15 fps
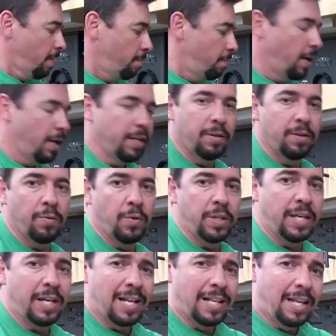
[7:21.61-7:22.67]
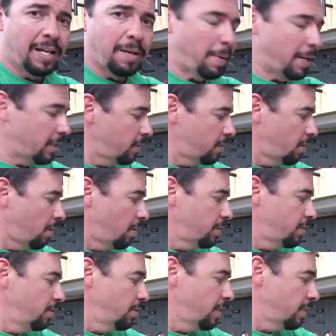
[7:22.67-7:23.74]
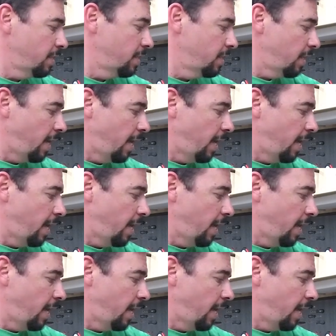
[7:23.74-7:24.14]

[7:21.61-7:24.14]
But the one thing I like about the saw is you can